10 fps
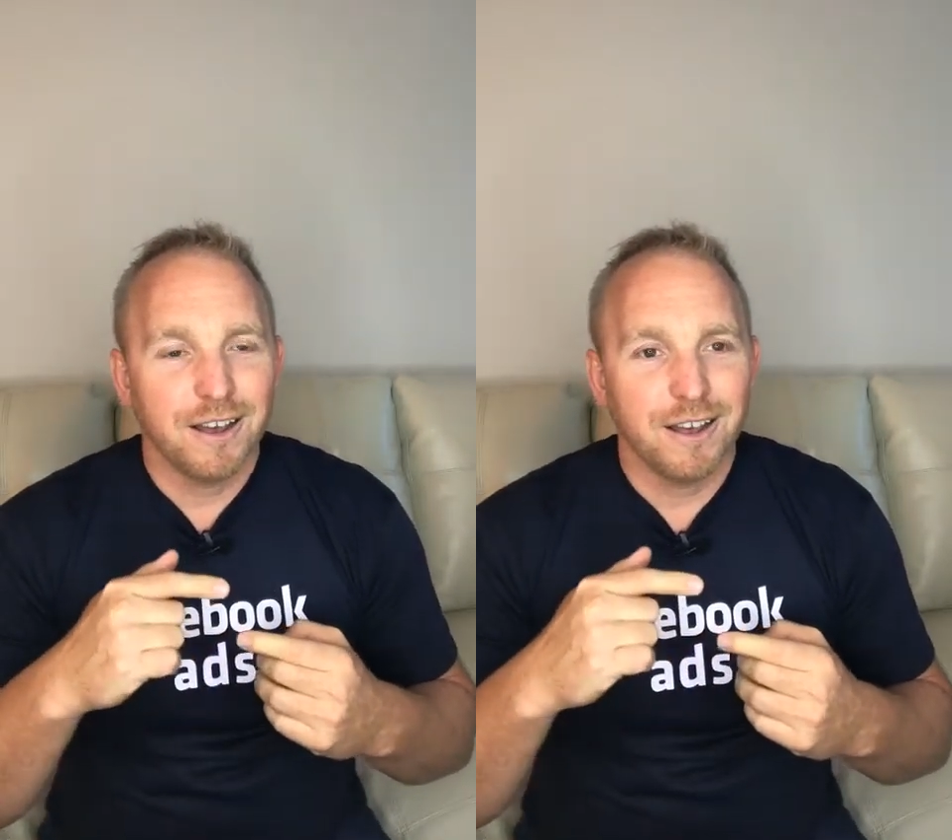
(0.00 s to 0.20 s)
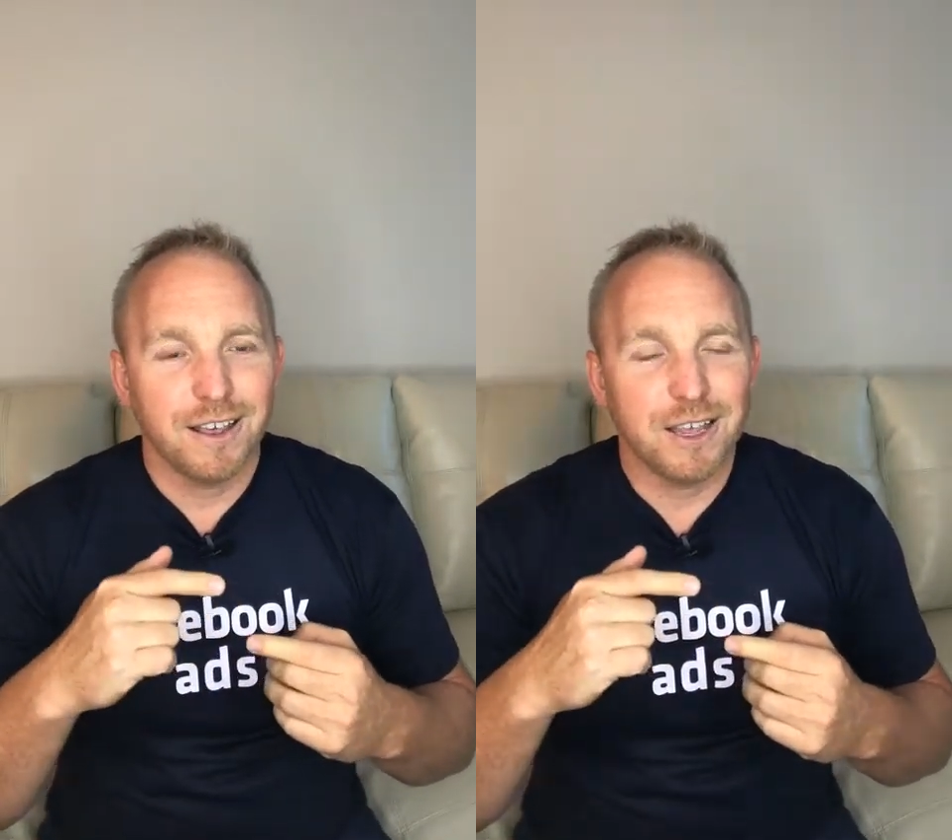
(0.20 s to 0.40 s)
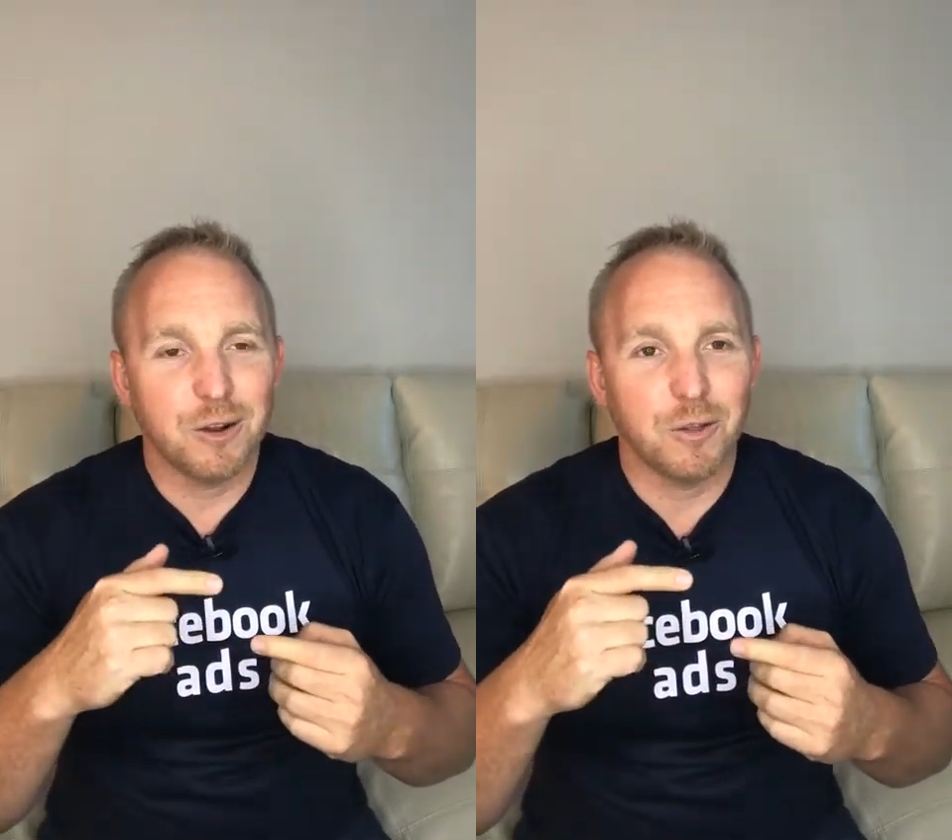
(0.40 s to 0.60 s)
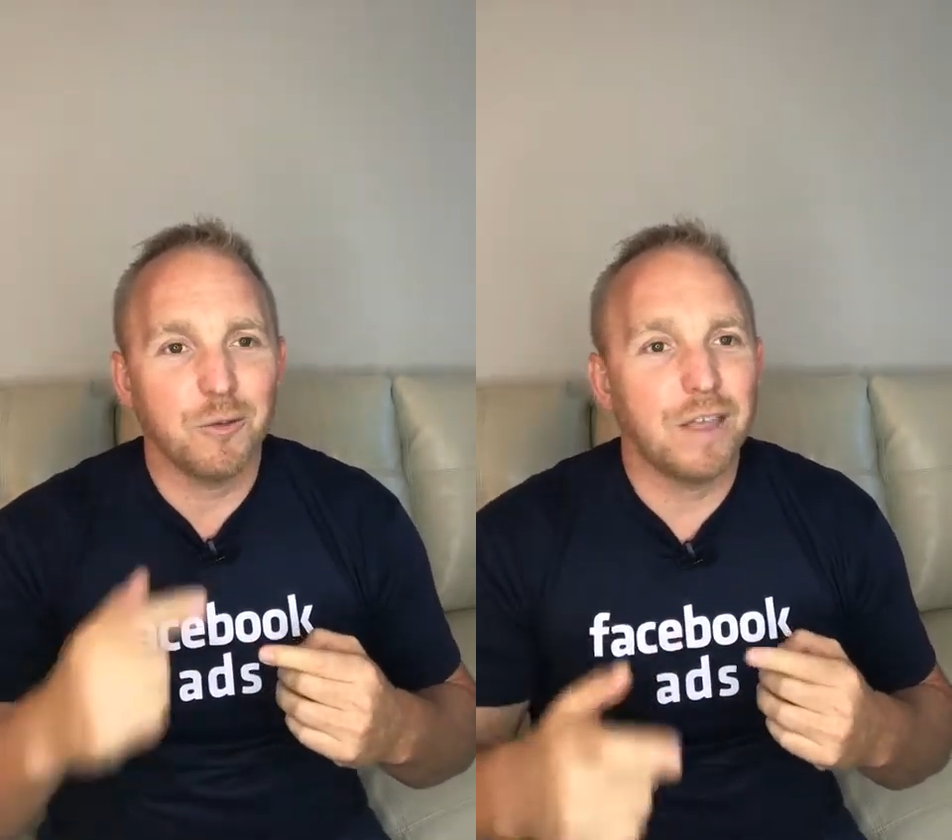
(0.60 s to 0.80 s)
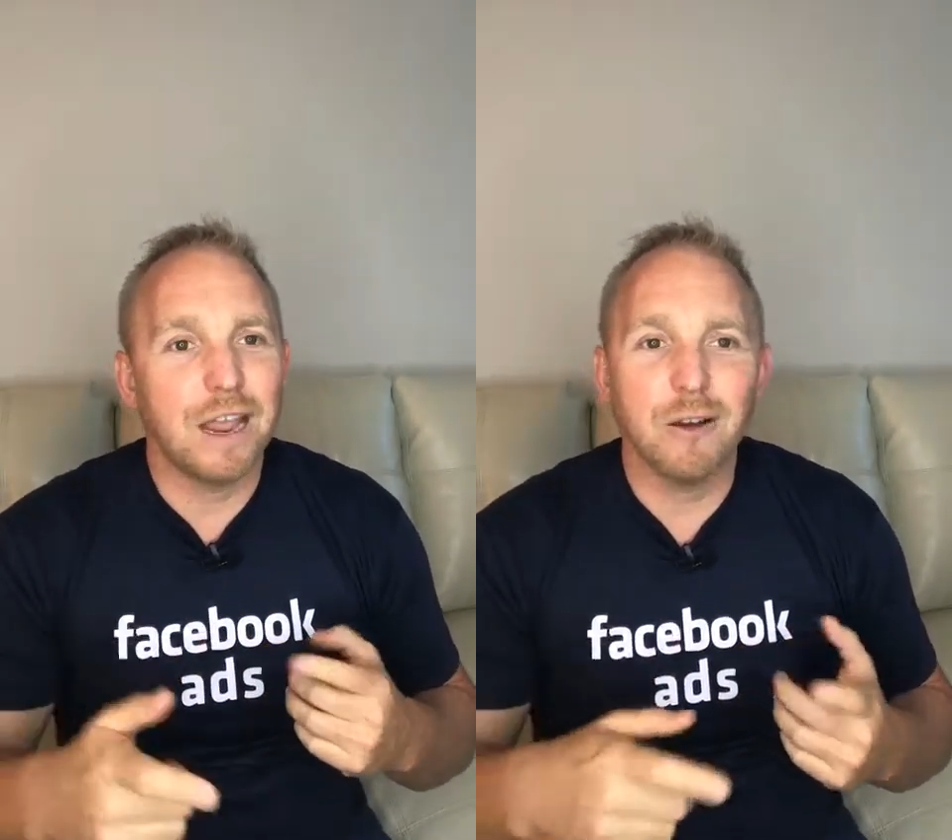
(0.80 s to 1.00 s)

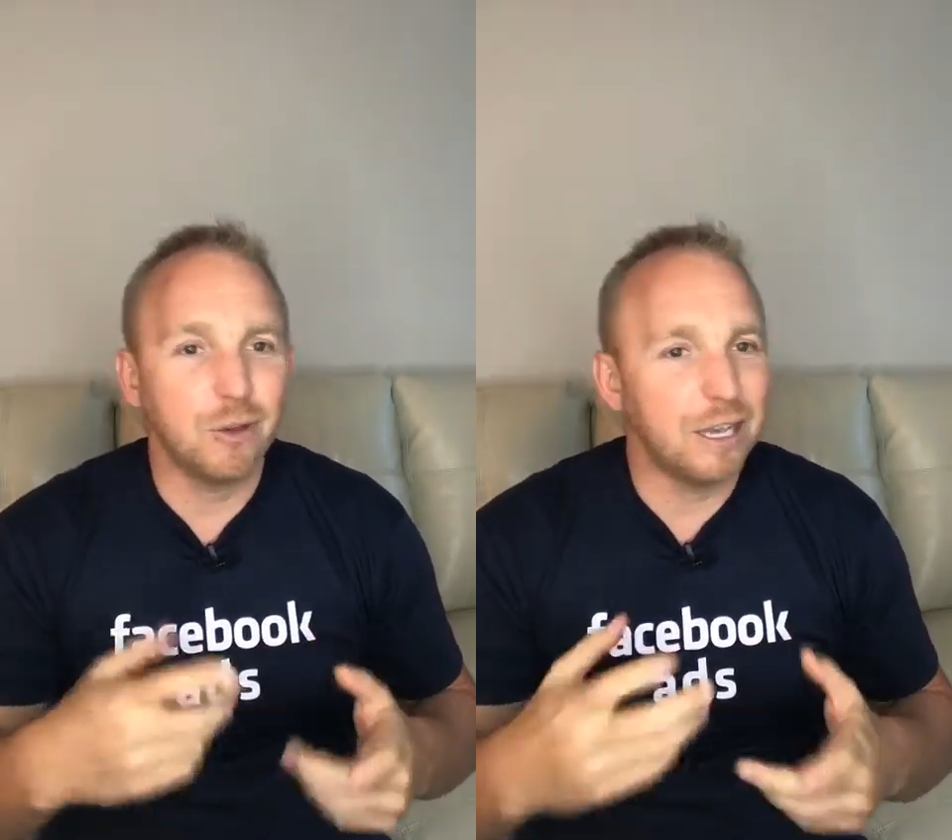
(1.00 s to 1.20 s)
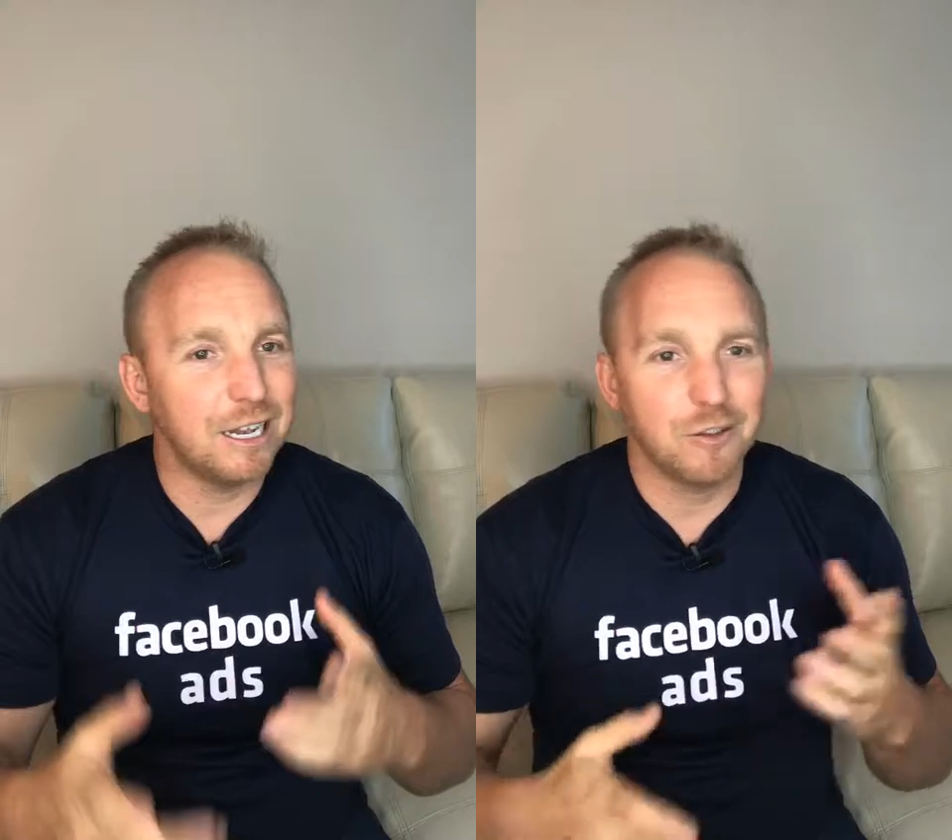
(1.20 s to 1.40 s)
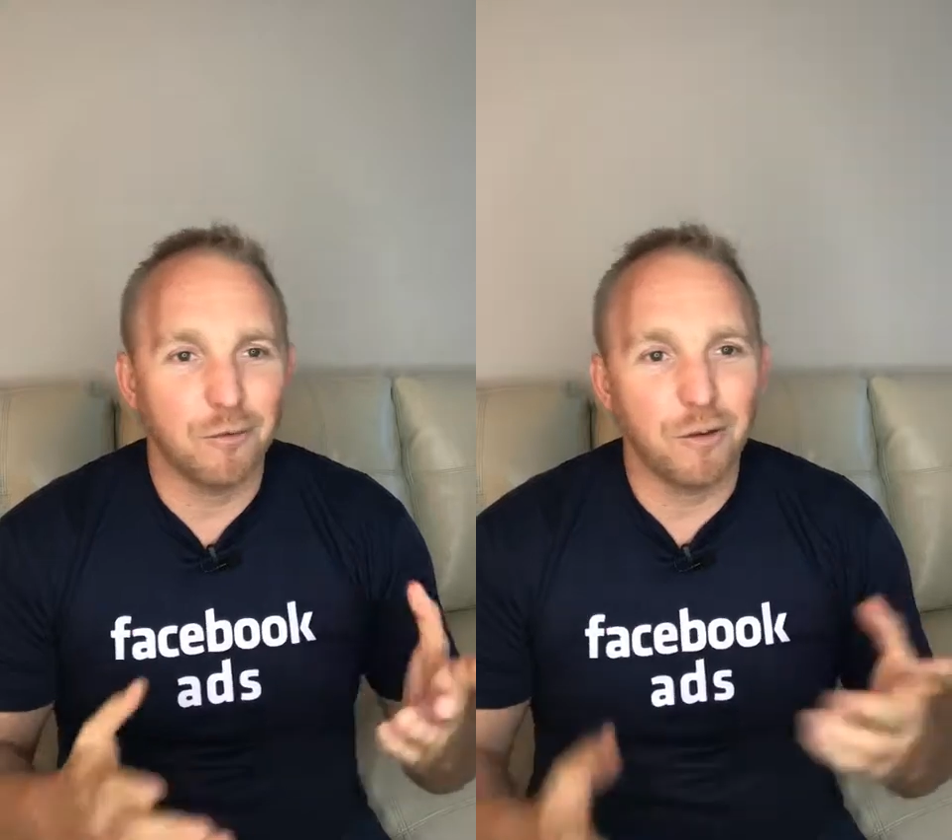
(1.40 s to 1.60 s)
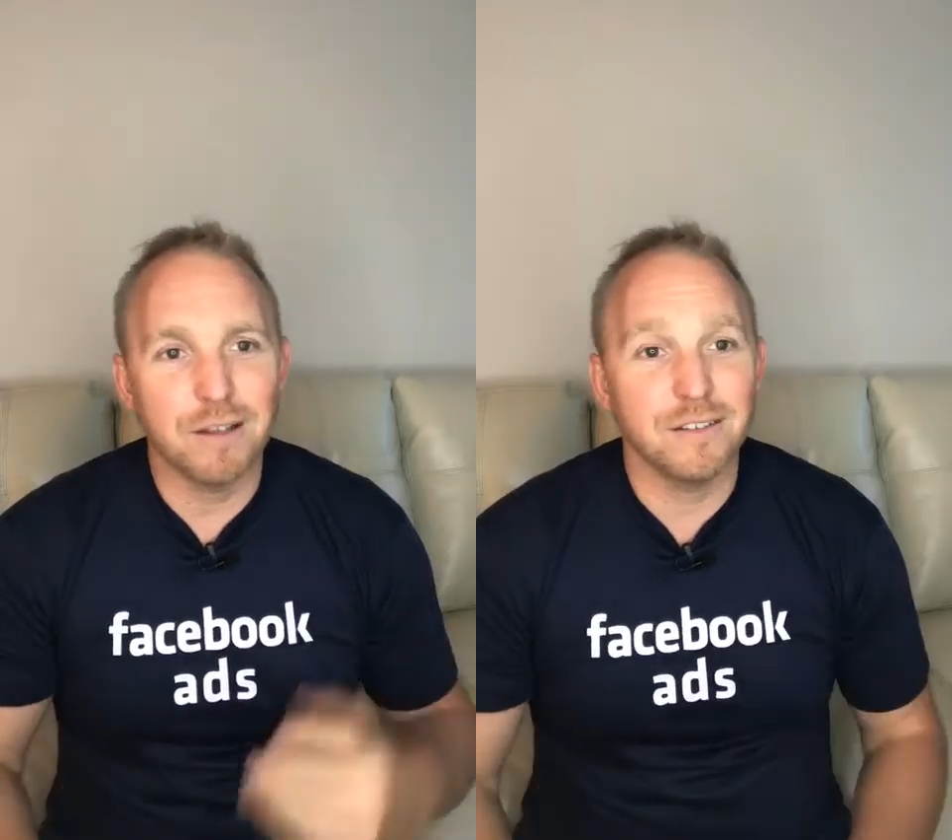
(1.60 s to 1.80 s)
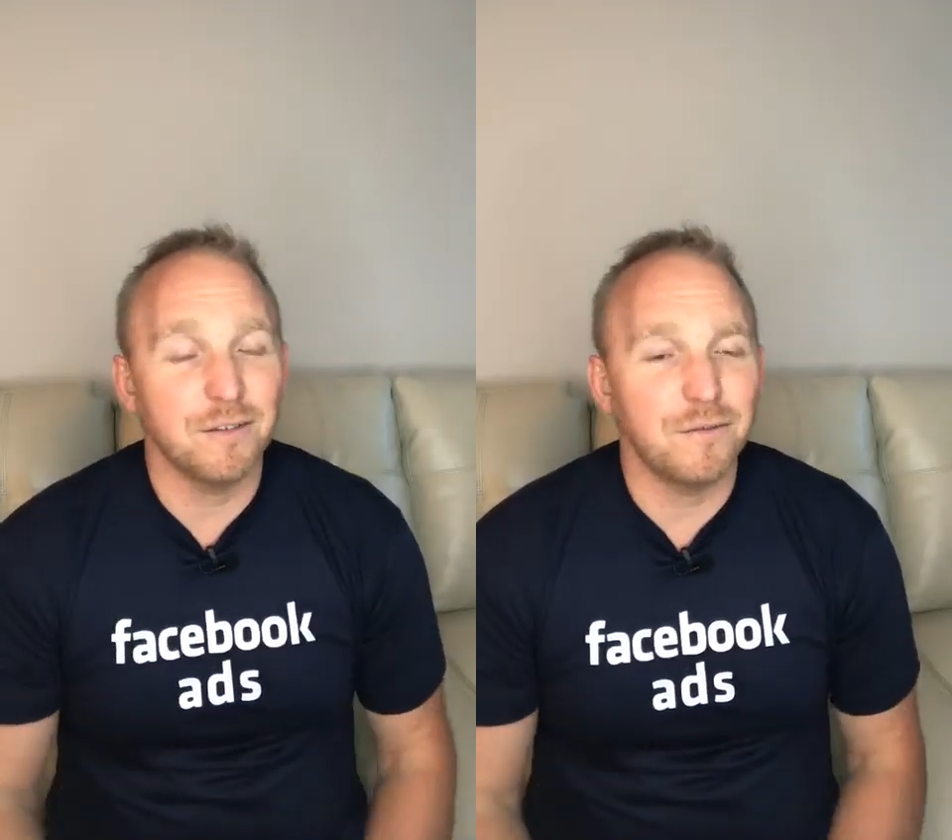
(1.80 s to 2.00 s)
they're there looking at their
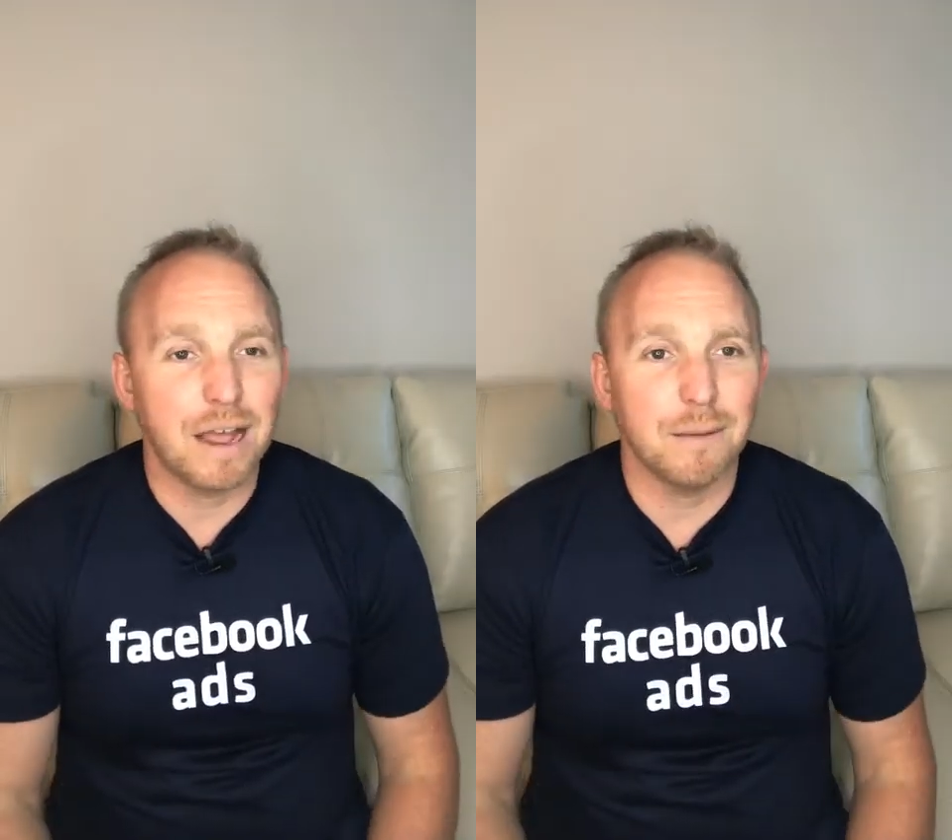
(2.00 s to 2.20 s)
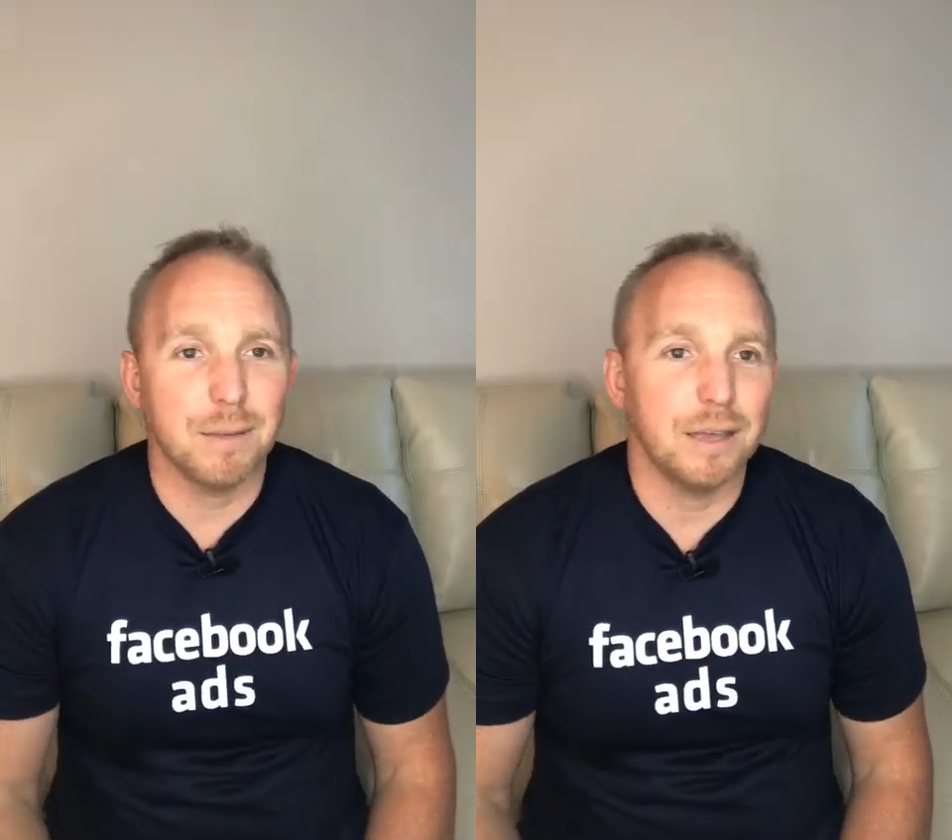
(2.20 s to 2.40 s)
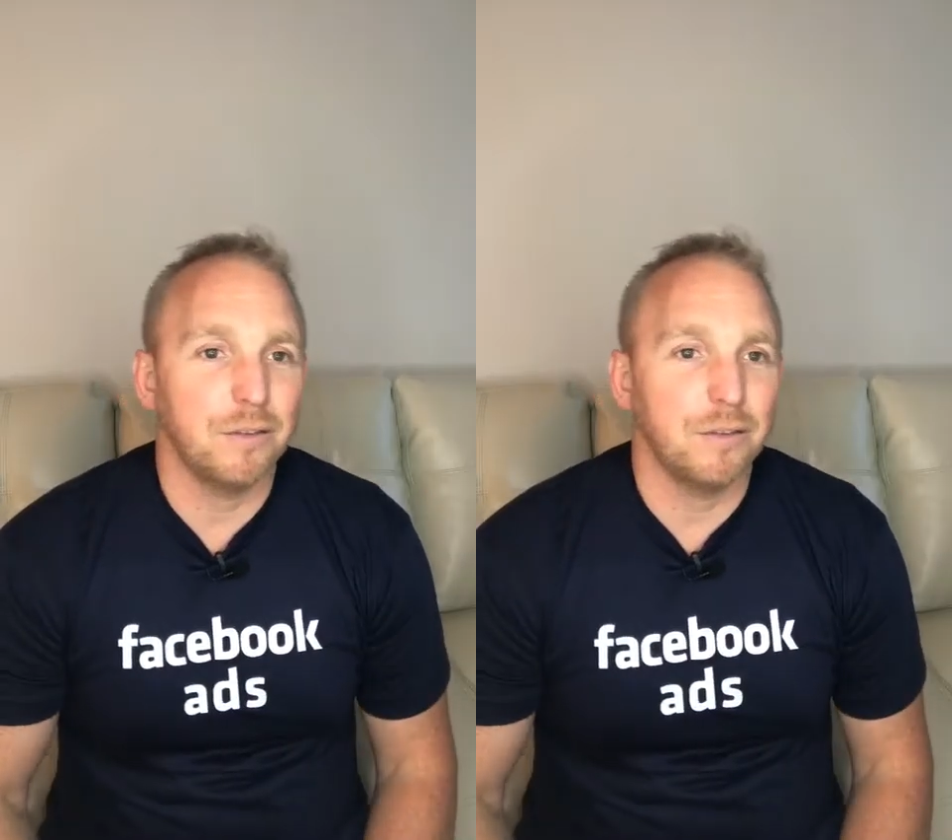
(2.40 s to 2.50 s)
friends and family.